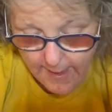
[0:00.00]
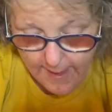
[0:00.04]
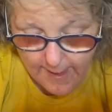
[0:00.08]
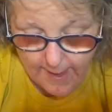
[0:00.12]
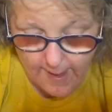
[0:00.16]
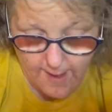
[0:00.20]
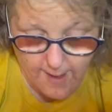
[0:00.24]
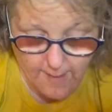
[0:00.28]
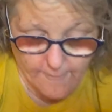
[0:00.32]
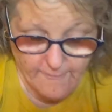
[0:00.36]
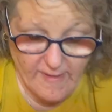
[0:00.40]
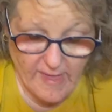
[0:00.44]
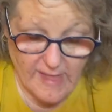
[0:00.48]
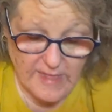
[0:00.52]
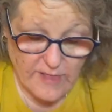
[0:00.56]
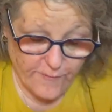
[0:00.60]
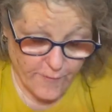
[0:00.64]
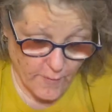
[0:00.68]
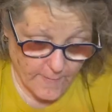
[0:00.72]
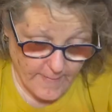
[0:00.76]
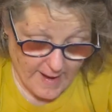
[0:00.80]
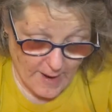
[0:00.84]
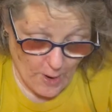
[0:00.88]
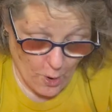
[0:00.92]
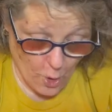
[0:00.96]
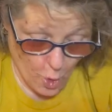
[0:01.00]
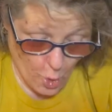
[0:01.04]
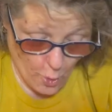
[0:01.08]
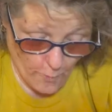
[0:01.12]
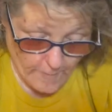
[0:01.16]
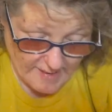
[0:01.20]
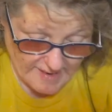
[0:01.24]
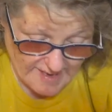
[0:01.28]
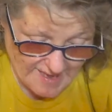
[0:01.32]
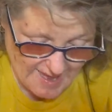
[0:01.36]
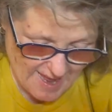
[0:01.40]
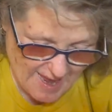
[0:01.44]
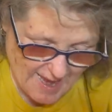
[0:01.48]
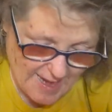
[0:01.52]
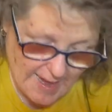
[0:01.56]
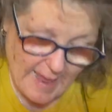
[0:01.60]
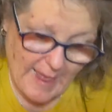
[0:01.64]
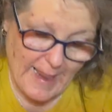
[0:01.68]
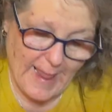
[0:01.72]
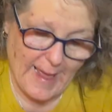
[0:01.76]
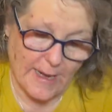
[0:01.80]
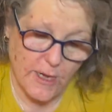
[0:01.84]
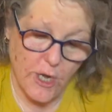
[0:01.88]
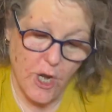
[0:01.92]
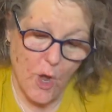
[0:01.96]
Um, it's for my home again,
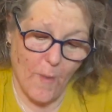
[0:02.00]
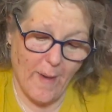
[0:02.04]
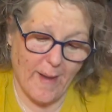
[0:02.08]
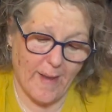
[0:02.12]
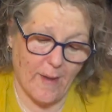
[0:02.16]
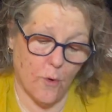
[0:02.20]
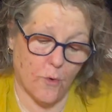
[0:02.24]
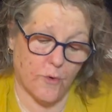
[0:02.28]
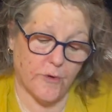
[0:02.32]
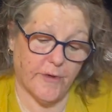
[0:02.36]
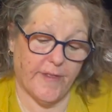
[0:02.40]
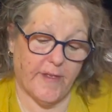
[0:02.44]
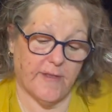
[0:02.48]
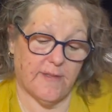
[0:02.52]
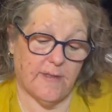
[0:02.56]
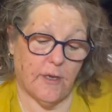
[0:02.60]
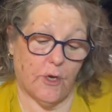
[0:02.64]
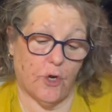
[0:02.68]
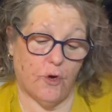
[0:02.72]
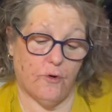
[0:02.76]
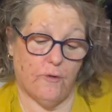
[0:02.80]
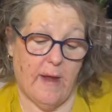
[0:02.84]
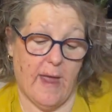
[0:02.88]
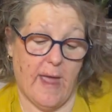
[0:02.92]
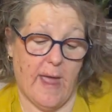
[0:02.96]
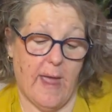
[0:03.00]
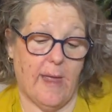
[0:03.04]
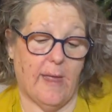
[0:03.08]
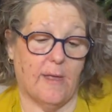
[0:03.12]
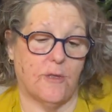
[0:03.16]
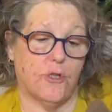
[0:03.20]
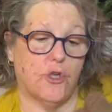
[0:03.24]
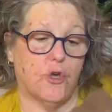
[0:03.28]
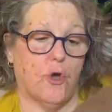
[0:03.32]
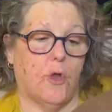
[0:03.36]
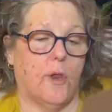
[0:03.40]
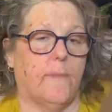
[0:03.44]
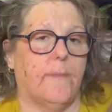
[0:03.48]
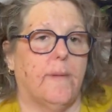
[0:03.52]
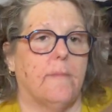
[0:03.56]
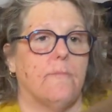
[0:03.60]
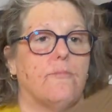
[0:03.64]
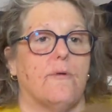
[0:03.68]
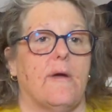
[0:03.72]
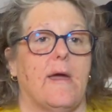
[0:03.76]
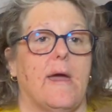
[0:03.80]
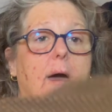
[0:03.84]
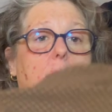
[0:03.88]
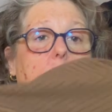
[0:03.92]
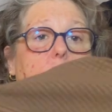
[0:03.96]
and I know I ordered this in gray. It showed up in
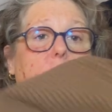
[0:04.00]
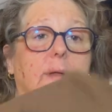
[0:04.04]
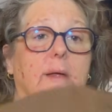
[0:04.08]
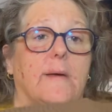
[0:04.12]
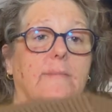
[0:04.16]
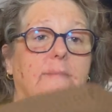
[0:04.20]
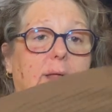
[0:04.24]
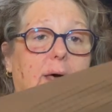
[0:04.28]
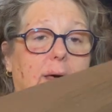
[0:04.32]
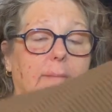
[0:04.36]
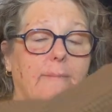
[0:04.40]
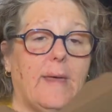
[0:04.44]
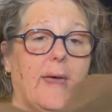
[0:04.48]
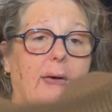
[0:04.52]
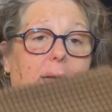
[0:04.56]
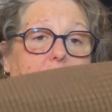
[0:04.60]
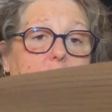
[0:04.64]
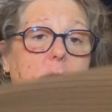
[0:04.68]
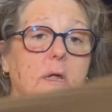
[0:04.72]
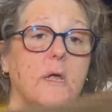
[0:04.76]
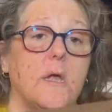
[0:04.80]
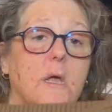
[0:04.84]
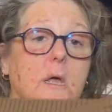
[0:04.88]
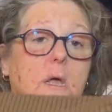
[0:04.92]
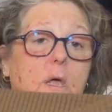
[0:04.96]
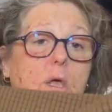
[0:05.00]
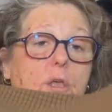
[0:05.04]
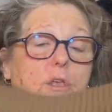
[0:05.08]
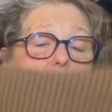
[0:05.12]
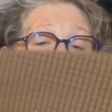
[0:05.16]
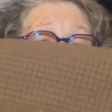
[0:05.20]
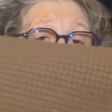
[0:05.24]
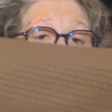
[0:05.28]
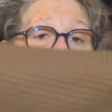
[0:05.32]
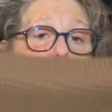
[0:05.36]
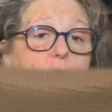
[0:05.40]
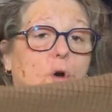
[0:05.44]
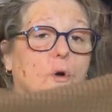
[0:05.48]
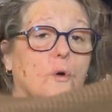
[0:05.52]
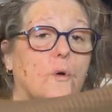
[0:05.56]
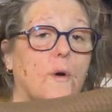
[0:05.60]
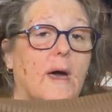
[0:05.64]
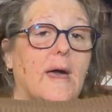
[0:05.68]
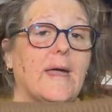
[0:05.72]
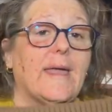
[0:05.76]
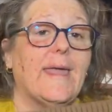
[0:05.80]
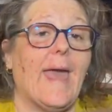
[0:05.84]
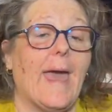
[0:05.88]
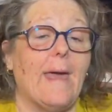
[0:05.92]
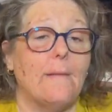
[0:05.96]
brown, but I'm not mad. So
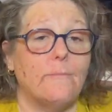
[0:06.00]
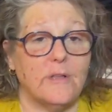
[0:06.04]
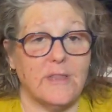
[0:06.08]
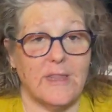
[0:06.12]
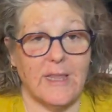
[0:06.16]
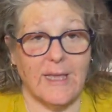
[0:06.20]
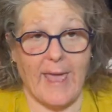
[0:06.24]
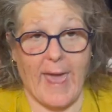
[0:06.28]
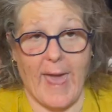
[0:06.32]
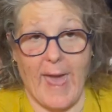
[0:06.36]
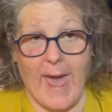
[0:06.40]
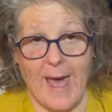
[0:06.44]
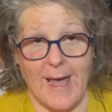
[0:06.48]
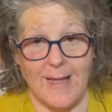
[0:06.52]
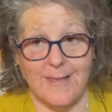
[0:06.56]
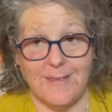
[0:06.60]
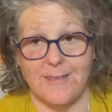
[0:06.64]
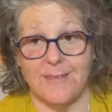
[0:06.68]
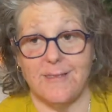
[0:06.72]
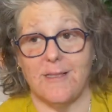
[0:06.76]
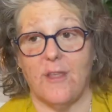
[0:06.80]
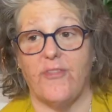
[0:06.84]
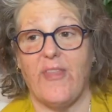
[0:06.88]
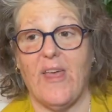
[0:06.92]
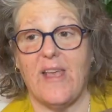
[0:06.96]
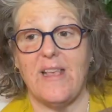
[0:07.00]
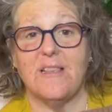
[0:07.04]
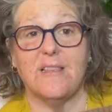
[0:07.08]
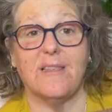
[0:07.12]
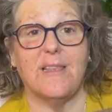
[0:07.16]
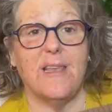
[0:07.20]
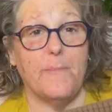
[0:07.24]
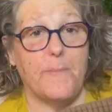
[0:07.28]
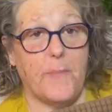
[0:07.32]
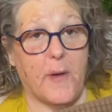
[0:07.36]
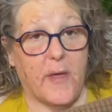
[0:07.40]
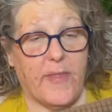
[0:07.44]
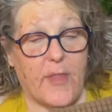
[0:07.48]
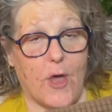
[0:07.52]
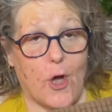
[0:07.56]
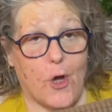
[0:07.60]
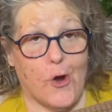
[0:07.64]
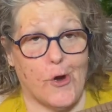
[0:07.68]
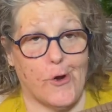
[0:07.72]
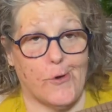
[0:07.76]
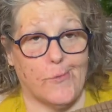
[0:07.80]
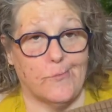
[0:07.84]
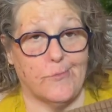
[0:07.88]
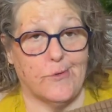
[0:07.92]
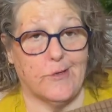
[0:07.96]
again, with the cats, they sleep on the
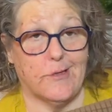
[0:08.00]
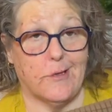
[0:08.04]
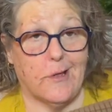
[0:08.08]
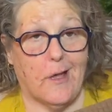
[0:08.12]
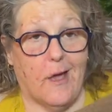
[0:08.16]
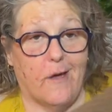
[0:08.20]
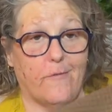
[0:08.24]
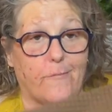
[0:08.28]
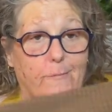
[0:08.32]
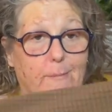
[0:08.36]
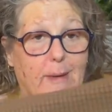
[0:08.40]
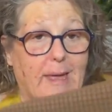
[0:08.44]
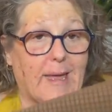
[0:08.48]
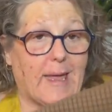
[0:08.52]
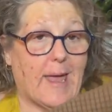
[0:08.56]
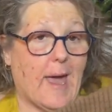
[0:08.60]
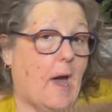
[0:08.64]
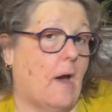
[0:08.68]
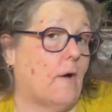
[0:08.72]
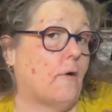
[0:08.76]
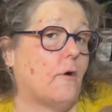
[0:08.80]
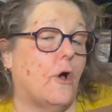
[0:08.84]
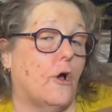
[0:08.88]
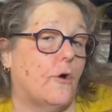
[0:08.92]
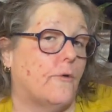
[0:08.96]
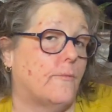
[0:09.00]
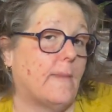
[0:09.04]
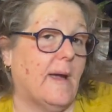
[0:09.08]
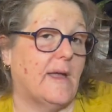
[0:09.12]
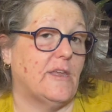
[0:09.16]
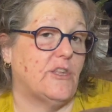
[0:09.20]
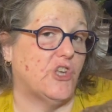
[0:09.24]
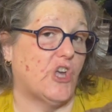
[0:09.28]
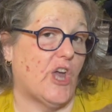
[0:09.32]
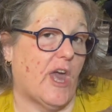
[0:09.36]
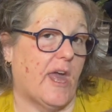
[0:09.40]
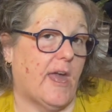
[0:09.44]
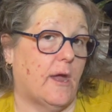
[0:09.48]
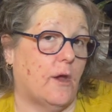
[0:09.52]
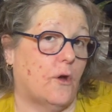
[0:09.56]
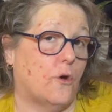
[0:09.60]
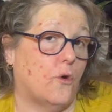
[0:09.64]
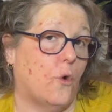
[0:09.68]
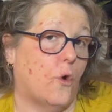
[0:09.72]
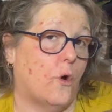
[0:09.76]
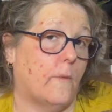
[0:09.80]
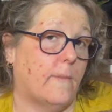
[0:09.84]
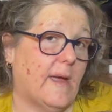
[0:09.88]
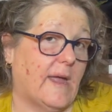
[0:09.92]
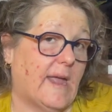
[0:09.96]
arms of my couch or my chair
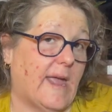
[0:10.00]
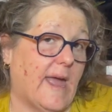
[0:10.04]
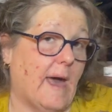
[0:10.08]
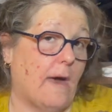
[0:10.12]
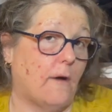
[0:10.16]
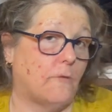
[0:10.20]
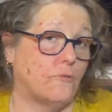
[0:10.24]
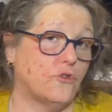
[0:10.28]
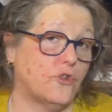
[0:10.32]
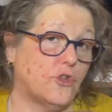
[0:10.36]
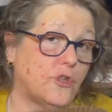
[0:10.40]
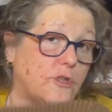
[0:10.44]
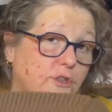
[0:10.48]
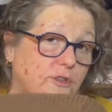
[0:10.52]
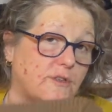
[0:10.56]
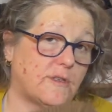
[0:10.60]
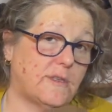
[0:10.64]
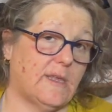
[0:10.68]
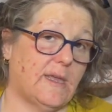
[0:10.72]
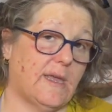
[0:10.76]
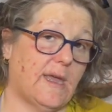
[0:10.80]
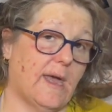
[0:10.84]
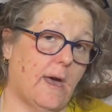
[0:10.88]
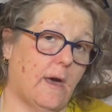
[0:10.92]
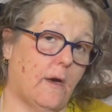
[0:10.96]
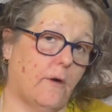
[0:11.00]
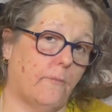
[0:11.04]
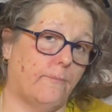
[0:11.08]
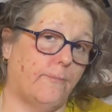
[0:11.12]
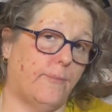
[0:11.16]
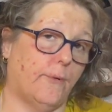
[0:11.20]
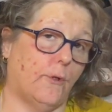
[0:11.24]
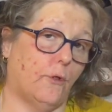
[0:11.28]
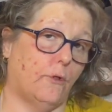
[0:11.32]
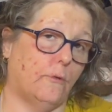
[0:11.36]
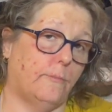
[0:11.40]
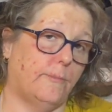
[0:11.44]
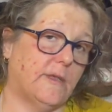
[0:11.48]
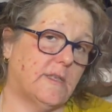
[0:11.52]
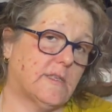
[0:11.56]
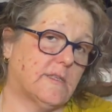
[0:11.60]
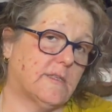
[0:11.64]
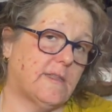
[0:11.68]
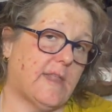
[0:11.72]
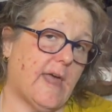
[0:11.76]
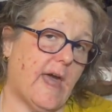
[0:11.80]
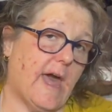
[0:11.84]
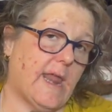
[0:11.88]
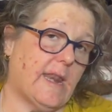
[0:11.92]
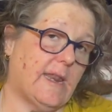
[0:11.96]
or my couch. And you see how bulbous
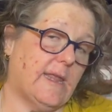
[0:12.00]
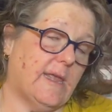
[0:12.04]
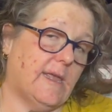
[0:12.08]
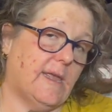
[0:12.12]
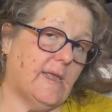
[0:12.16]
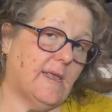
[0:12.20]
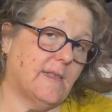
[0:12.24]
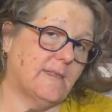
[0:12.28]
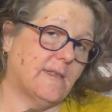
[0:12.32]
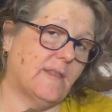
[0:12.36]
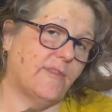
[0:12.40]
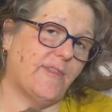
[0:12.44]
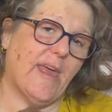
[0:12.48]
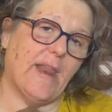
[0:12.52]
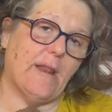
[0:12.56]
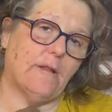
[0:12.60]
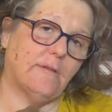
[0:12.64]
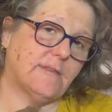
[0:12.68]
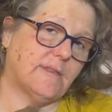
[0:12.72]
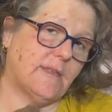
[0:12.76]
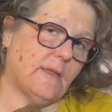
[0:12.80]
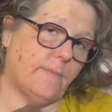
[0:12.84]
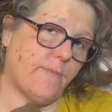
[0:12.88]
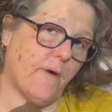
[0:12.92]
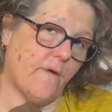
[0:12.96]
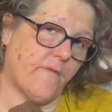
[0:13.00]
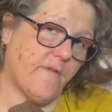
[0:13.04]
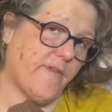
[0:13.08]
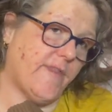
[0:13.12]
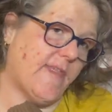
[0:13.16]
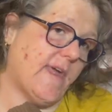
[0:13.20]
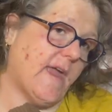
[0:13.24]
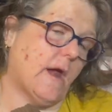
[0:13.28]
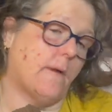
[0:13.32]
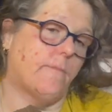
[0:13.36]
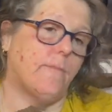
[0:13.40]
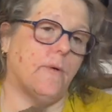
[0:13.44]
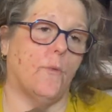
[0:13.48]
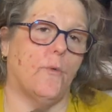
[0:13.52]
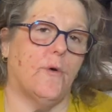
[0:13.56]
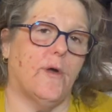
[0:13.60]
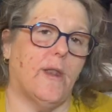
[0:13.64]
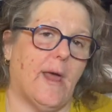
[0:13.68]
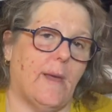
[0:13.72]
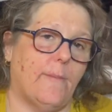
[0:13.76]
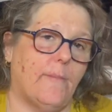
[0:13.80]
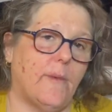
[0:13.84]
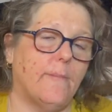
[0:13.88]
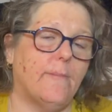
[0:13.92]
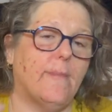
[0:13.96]
that is. They don't sleep over there, but when
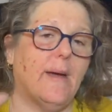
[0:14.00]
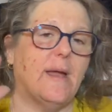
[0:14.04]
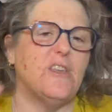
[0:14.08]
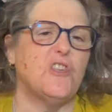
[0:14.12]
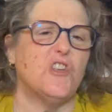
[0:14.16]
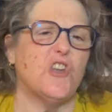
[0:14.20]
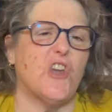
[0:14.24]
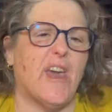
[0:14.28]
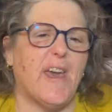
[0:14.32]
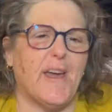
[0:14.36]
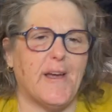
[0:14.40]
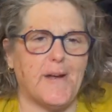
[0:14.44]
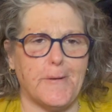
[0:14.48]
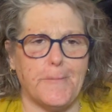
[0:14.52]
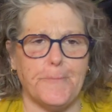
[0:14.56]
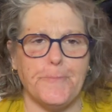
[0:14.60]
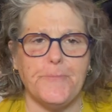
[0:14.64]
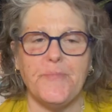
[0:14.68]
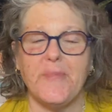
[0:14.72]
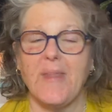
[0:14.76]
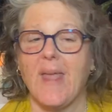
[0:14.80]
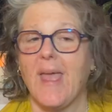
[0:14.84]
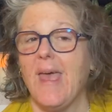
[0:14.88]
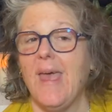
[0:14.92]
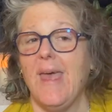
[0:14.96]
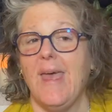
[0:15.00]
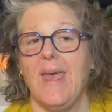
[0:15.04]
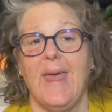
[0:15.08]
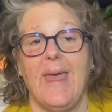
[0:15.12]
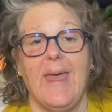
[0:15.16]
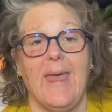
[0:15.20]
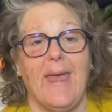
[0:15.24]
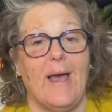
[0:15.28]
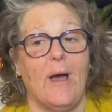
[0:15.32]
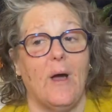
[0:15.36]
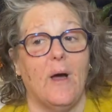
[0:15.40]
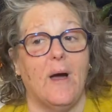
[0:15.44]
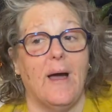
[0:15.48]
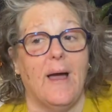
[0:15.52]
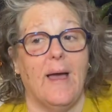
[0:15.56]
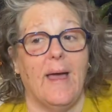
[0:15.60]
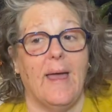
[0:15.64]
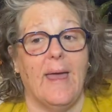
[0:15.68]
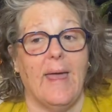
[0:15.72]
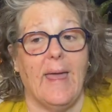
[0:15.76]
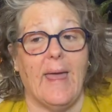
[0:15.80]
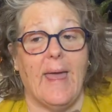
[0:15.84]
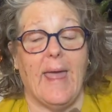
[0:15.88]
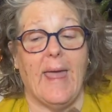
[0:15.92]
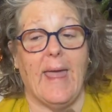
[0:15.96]
I'm in my chair,
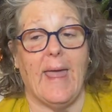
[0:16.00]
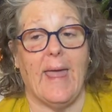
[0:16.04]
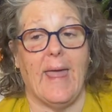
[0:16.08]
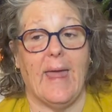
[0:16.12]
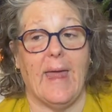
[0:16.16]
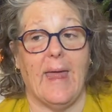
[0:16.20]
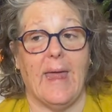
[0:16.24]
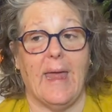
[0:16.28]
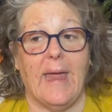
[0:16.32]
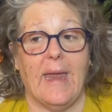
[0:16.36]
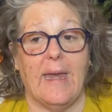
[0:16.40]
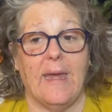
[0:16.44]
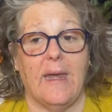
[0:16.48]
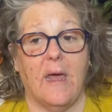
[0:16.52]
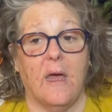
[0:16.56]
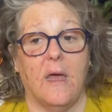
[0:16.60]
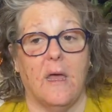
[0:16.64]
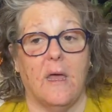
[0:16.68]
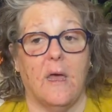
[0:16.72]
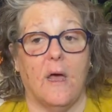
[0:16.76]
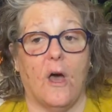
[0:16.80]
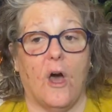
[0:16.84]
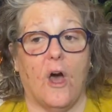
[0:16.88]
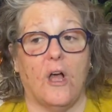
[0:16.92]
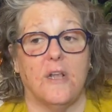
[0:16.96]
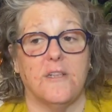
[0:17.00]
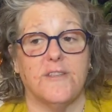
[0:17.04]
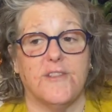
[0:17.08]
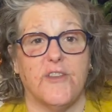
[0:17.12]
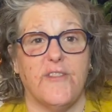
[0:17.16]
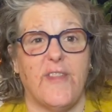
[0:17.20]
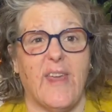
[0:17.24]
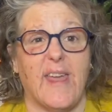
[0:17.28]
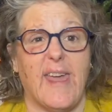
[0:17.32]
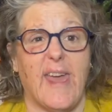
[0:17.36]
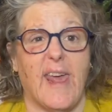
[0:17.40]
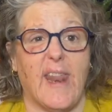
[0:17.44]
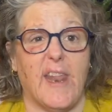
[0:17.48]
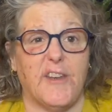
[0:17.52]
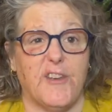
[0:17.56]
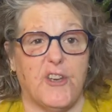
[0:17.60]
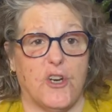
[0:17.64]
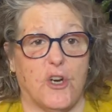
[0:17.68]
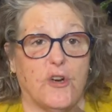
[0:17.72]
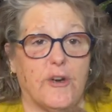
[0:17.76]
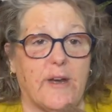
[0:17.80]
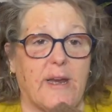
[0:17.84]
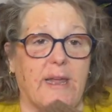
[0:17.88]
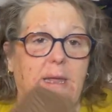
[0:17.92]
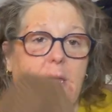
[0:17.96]
and also they get it
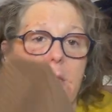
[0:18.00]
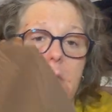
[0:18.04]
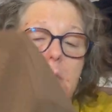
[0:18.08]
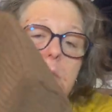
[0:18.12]
dirty.